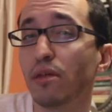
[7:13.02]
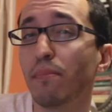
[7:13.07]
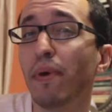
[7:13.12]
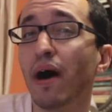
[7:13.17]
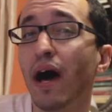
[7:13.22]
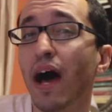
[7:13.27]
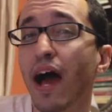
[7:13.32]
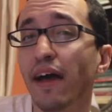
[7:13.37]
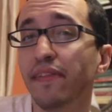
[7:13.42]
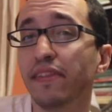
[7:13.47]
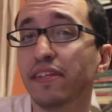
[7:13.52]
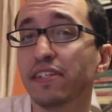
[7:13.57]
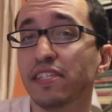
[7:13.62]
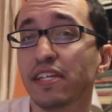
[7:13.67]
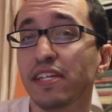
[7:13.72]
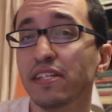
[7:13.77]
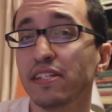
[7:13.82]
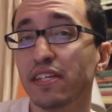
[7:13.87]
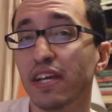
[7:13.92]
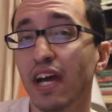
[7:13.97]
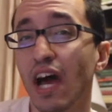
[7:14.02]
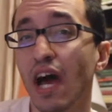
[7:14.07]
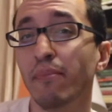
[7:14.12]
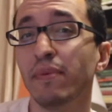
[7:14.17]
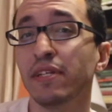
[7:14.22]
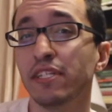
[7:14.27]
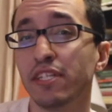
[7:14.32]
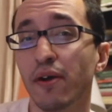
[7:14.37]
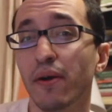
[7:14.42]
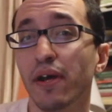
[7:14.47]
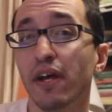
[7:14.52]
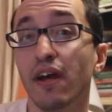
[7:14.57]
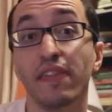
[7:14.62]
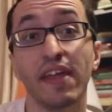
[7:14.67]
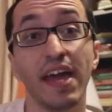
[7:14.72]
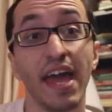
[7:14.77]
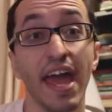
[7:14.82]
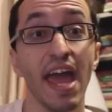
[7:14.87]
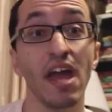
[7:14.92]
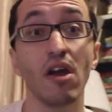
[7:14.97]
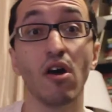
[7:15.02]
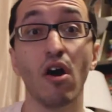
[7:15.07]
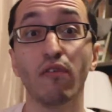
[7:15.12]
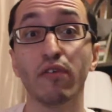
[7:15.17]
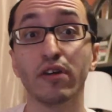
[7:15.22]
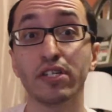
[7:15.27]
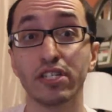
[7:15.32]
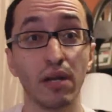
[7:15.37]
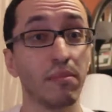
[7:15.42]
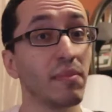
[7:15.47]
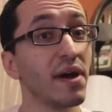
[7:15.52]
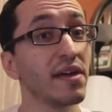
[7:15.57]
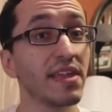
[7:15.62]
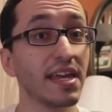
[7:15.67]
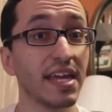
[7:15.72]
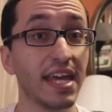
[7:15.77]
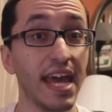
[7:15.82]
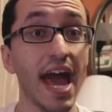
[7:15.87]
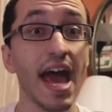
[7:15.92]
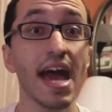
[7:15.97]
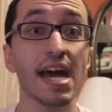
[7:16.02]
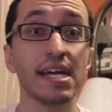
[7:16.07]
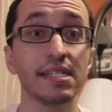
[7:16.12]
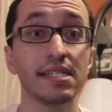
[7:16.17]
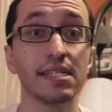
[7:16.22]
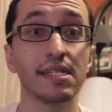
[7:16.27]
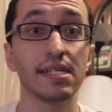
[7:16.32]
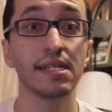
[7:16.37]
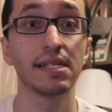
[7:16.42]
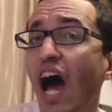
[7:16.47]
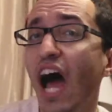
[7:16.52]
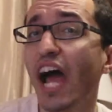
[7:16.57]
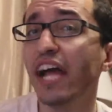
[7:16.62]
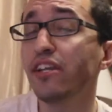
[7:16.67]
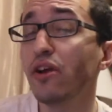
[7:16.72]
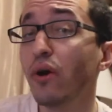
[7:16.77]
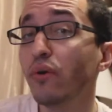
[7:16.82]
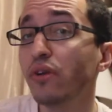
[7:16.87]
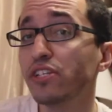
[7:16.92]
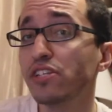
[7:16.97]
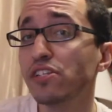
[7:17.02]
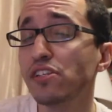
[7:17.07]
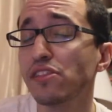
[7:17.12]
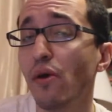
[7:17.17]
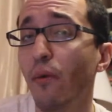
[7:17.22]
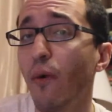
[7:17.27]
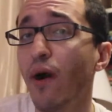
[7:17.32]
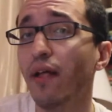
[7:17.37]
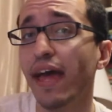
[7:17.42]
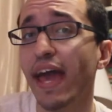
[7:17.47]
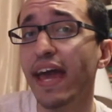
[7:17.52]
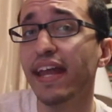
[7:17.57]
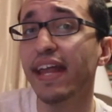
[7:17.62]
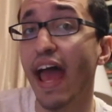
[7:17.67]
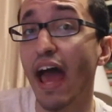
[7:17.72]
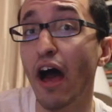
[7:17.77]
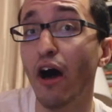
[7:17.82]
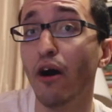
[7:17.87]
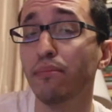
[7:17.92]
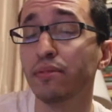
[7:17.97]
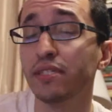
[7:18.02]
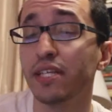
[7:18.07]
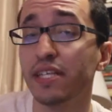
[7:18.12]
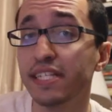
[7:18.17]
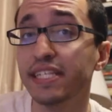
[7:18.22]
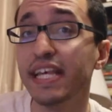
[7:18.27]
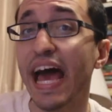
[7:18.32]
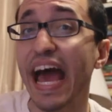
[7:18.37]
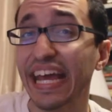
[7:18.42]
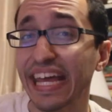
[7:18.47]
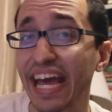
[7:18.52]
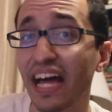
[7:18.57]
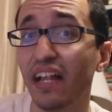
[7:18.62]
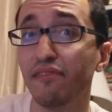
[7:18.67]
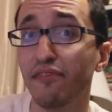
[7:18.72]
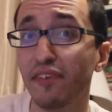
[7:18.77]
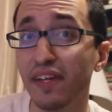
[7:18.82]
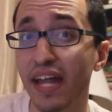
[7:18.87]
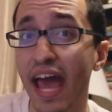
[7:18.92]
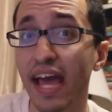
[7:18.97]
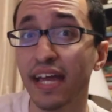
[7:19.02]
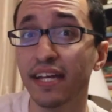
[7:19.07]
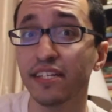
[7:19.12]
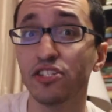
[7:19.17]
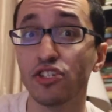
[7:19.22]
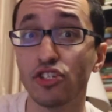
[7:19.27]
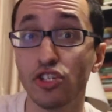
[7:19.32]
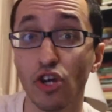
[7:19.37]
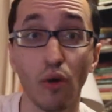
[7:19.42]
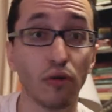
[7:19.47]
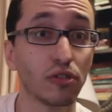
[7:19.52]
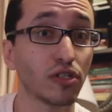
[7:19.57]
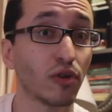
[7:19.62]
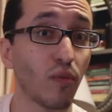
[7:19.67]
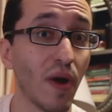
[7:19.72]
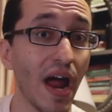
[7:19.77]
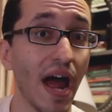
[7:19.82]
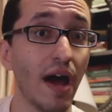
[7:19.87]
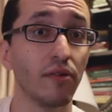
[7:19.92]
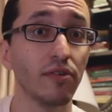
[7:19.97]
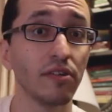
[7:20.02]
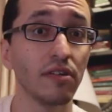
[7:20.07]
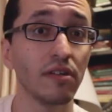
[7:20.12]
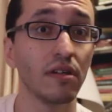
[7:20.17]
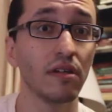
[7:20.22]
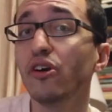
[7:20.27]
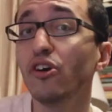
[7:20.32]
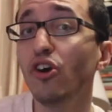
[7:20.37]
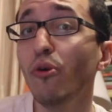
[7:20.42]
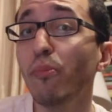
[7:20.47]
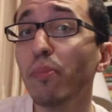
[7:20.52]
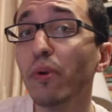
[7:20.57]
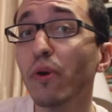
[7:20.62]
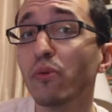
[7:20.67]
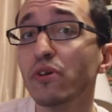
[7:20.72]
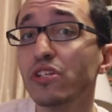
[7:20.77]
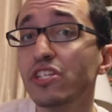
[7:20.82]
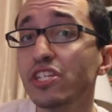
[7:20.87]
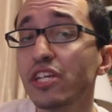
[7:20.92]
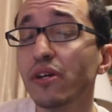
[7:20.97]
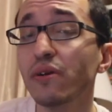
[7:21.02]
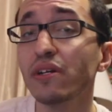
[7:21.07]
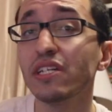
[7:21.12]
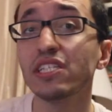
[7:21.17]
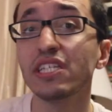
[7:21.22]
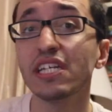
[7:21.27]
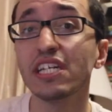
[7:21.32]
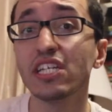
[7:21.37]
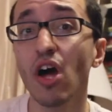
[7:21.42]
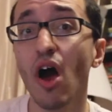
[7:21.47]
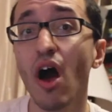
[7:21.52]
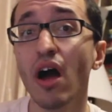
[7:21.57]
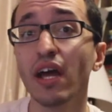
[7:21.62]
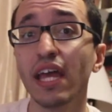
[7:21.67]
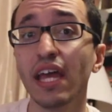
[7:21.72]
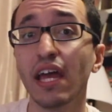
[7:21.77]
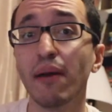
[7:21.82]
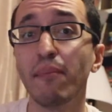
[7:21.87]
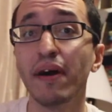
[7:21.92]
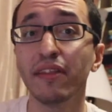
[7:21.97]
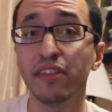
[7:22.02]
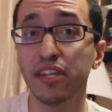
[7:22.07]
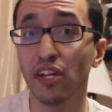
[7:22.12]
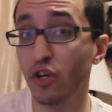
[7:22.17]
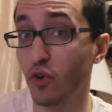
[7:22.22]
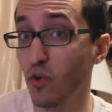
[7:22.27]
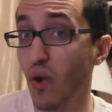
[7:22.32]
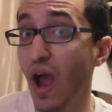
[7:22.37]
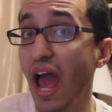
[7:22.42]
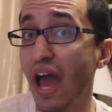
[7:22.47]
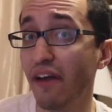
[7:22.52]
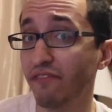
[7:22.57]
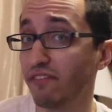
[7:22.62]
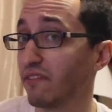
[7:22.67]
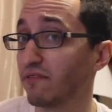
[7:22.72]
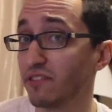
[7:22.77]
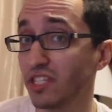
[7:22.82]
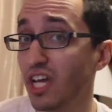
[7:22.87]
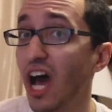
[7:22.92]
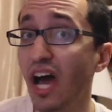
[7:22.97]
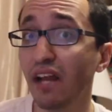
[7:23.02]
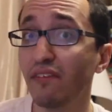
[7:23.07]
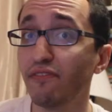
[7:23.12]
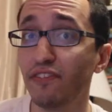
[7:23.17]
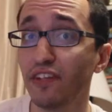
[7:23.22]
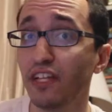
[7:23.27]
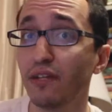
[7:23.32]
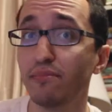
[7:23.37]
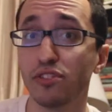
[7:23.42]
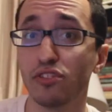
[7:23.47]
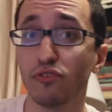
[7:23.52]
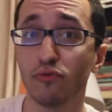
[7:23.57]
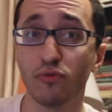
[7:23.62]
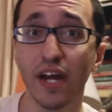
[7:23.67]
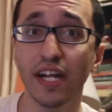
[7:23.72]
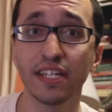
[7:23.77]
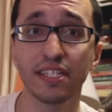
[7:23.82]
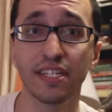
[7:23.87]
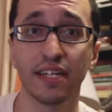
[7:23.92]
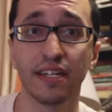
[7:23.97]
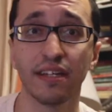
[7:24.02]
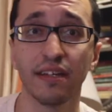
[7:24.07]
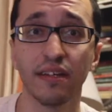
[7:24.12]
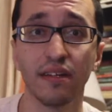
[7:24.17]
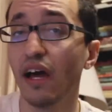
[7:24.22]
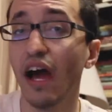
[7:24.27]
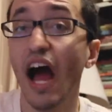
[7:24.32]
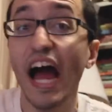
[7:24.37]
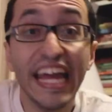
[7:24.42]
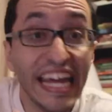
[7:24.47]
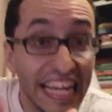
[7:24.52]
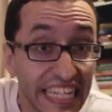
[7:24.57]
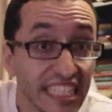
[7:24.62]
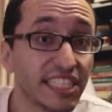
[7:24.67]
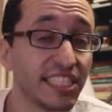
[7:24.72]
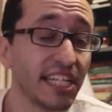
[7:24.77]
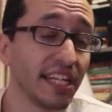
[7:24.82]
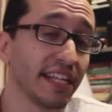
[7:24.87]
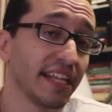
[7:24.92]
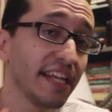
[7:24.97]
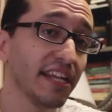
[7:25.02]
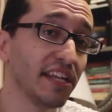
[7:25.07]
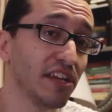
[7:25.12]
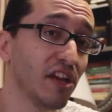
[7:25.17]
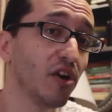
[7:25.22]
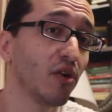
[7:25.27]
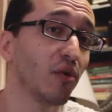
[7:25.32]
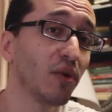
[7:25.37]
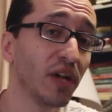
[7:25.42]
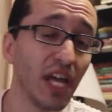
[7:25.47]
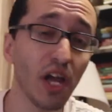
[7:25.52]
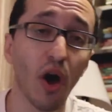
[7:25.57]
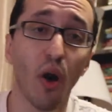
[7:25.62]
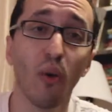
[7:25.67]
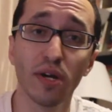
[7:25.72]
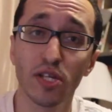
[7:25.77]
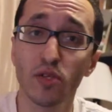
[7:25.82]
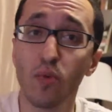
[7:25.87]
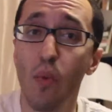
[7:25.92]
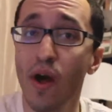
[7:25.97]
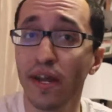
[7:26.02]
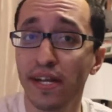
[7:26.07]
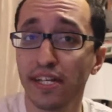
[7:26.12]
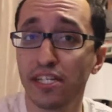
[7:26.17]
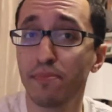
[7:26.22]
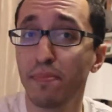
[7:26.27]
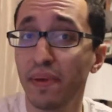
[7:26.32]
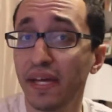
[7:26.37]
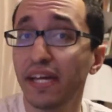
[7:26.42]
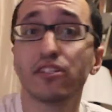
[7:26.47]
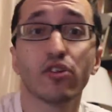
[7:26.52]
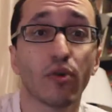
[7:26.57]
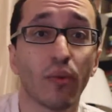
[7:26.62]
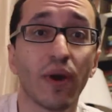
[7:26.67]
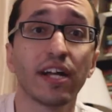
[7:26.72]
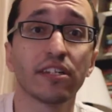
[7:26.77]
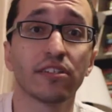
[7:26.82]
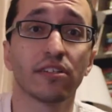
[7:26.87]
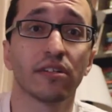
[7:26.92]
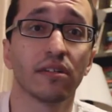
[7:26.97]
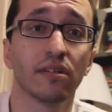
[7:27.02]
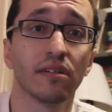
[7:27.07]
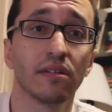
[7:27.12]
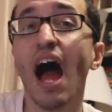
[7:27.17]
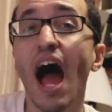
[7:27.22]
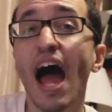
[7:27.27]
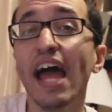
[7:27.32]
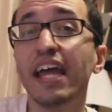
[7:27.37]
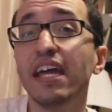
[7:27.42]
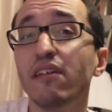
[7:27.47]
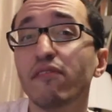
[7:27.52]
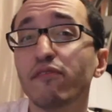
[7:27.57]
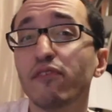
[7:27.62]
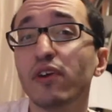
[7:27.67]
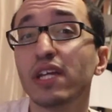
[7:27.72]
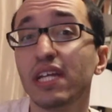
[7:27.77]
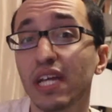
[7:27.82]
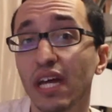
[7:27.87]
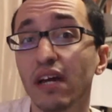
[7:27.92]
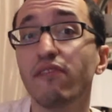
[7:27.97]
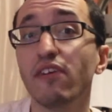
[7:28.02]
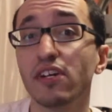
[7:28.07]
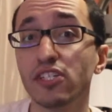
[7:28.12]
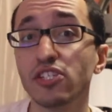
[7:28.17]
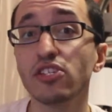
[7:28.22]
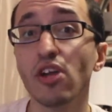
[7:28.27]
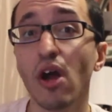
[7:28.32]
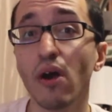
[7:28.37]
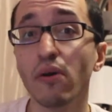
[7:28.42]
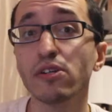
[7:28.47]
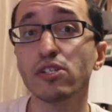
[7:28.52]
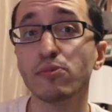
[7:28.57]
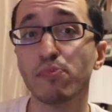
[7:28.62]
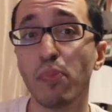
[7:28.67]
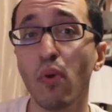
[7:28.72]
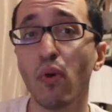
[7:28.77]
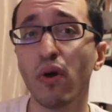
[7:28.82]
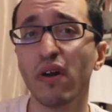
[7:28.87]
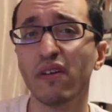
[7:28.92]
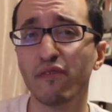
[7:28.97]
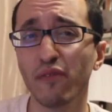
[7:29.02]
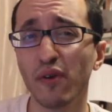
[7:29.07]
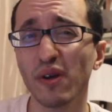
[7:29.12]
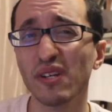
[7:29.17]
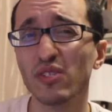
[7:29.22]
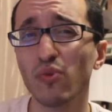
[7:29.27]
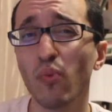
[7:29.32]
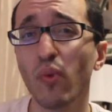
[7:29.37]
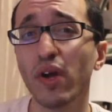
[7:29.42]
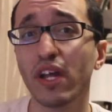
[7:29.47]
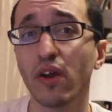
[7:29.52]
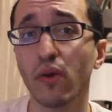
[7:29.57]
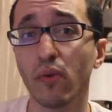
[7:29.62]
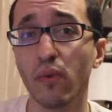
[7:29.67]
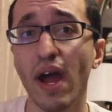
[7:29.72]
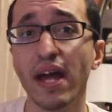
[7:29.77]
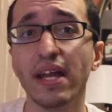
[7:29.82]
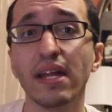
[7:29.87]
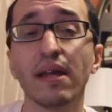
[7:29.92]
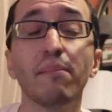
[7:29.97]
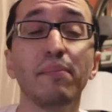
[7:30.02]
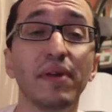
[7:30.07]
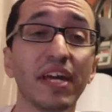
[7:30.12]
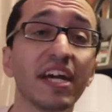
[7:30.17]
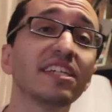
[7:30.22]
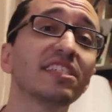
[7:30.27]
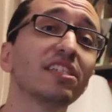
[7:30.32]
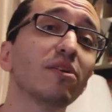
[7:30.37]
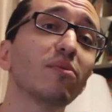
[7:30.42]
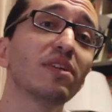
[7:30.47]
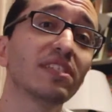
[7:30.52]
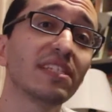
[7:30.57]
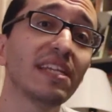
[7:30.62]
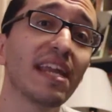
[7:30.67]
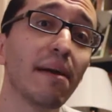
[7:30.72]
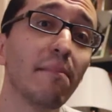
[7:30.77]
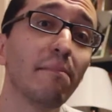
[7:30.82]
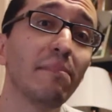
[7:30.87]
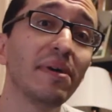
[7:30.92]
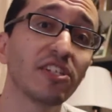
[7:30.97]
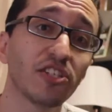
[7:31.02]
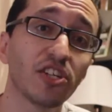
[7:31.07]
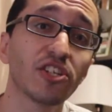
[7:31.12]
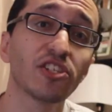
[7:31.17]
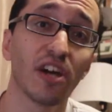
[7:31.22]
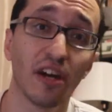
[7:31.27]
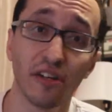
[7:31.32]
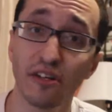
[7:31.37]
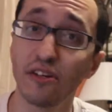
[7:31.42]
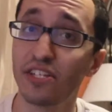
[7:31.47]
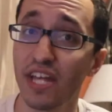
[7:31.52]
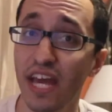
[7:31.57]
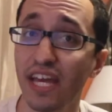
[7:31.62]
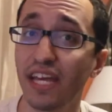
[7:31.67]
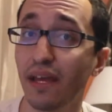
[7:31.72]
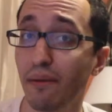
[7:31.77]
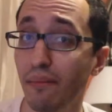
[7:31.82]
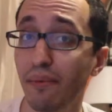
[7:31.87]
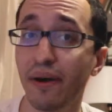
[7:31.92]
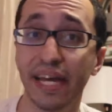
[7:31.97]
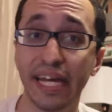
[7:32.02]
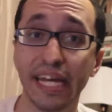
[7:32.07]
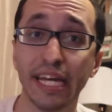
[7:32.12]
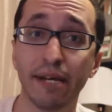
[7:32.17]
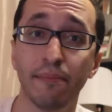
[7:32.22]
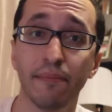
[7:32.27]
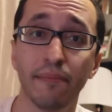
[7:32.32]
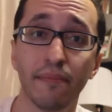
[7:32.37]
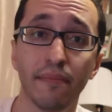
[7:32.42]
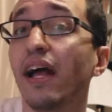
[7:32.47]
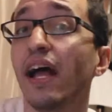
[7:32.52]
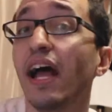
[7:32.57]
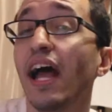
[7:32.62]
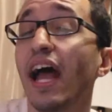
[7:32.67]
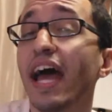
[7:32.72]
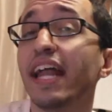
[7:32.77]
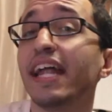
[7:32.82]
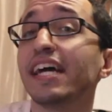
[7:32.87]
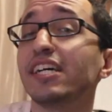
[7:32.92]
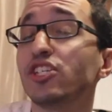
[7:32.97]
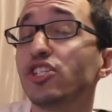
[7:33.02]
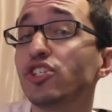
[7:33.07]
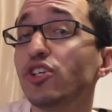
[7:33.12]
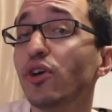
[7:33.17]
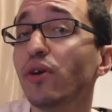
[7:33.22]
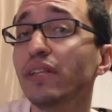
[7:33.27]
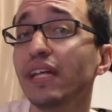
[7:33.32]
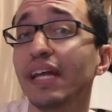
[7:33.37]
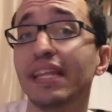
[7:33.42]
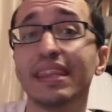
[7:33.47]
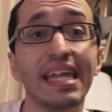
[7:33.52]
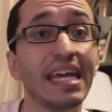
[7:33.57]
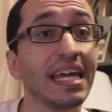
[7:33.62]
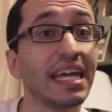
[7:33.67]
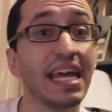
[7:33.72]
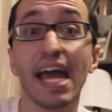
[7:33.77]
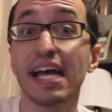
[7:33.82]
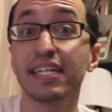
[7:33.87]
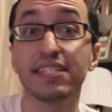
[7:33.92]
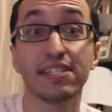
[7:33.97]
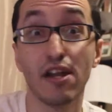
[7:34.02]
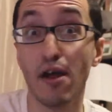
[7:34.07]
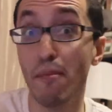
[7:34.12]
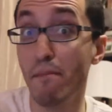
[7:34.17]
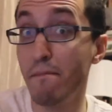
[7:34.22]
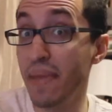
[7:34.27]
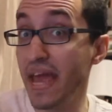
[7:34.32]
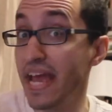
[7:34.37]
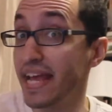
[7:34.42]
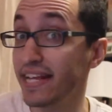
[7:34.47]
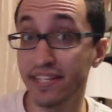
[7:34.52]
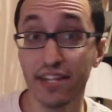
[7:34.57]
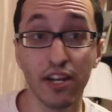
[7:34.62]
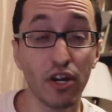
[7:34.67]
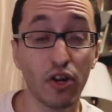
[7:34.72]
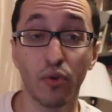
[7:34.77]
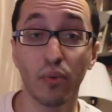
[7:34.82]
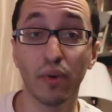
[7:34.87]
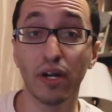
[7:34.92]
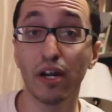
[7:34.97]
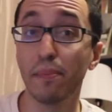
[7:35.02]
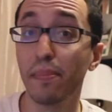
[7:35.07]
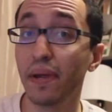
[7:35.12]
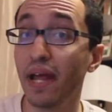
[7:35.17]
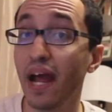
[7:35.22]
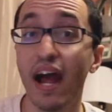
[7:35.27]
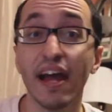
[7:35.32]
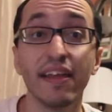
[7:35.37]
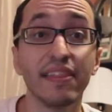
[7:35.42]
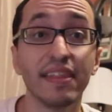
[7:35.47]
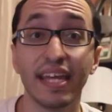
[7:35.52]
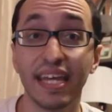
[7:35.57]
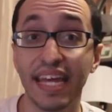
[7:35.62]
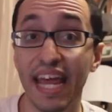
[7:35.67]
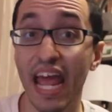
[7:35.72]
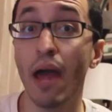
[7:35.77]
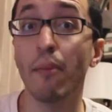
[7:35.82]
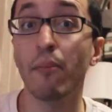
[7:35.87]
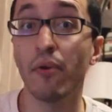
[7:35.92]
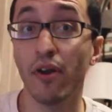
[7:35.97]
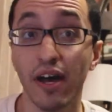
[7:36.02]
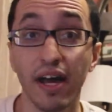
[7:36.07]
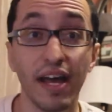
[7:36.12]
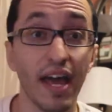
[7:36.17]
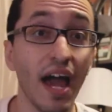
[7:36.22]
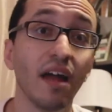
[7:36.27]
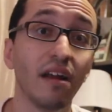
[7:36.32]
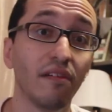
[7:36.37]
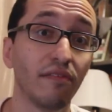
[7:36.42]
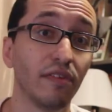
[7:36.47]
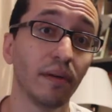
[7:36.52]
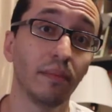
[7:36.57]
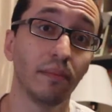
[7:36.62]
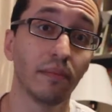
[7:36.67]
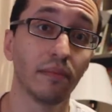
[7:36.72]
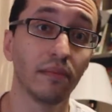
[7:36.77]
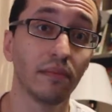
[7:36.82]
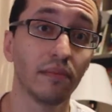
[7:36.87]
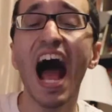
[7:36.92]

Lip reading: the behind-the-scenes commentary on The Hangover done by the cast, I noticed that while Ed Helms and Zach Galifianakis joked around, Cooper was seriously talking about the craft of Todd Phillips directing. I instantly knew he always wanted to be a director. I can forgive A Star is Born for its weaker writing because it was an ambitious undertaking by him. And I certainly think he has an amazing career behind the camera ahead of him.